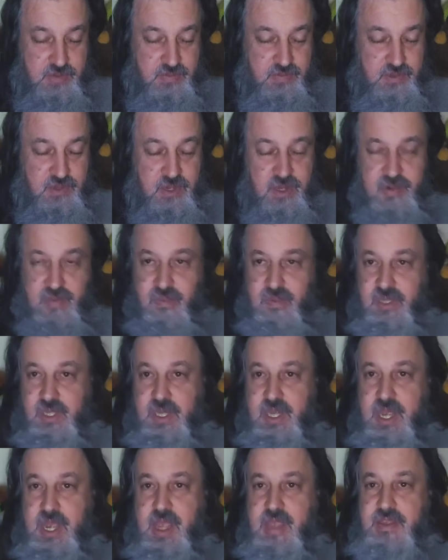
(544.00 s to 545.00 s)
to vlog
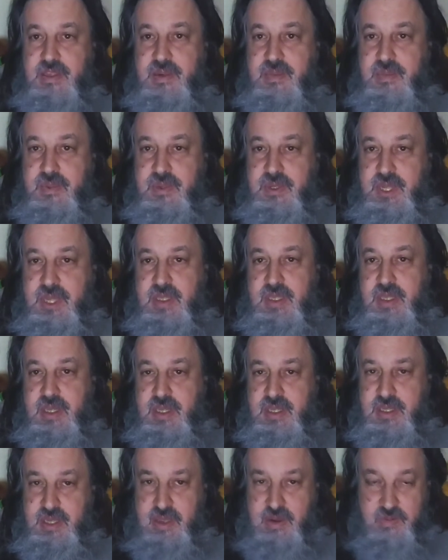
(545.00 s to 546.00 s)
really hasn't presented
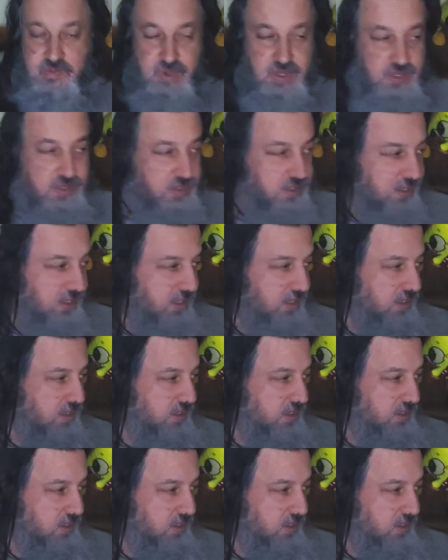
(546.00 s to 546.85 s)
itself, but